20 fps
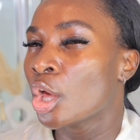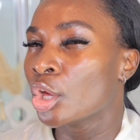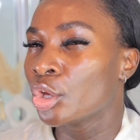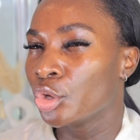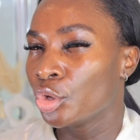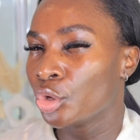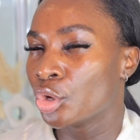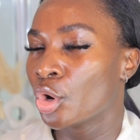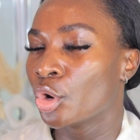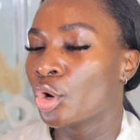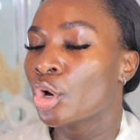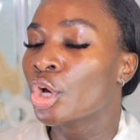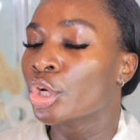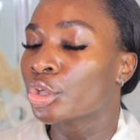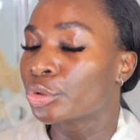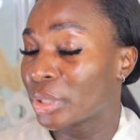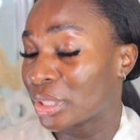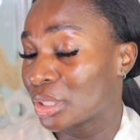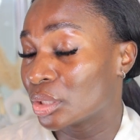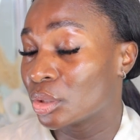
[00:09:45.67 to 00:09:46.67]

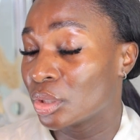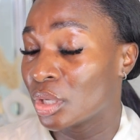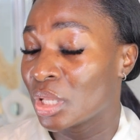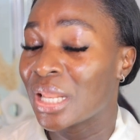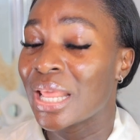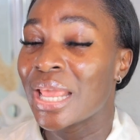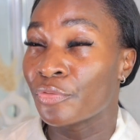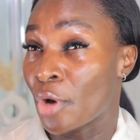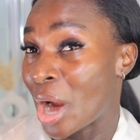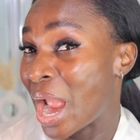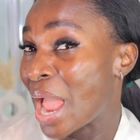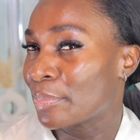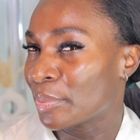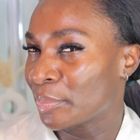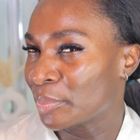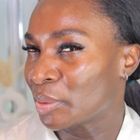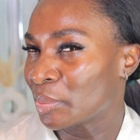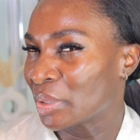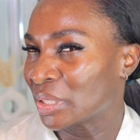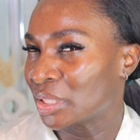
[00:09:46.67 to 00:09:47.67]
tretinoin for
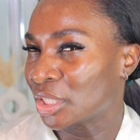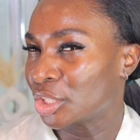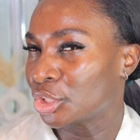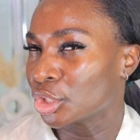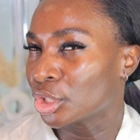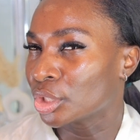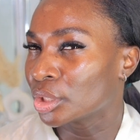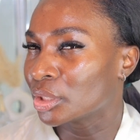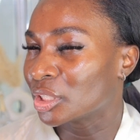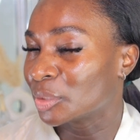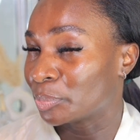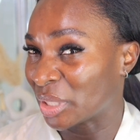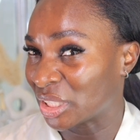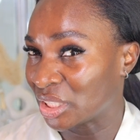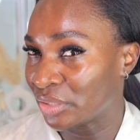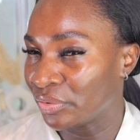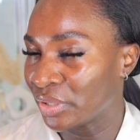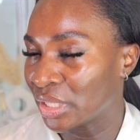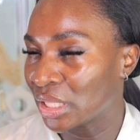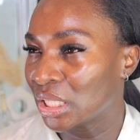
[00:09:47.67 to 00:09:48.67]
hyperpigmentation
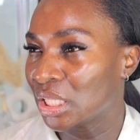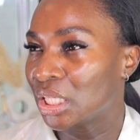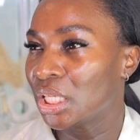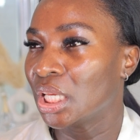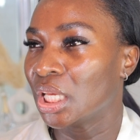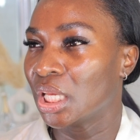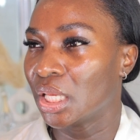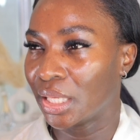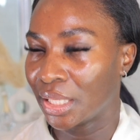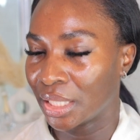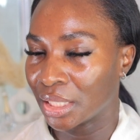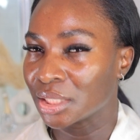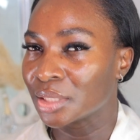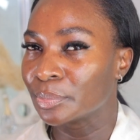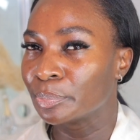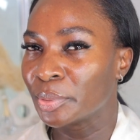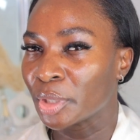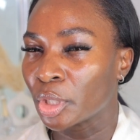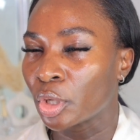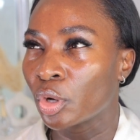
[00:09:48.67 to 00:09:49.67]
specifically is
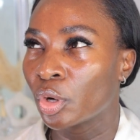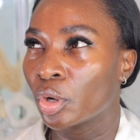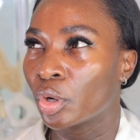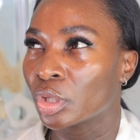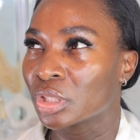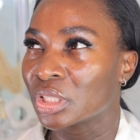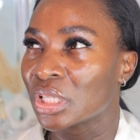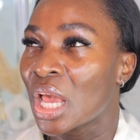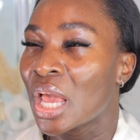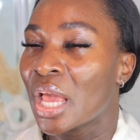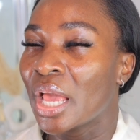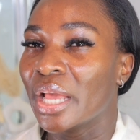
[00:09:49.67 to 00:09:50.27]
because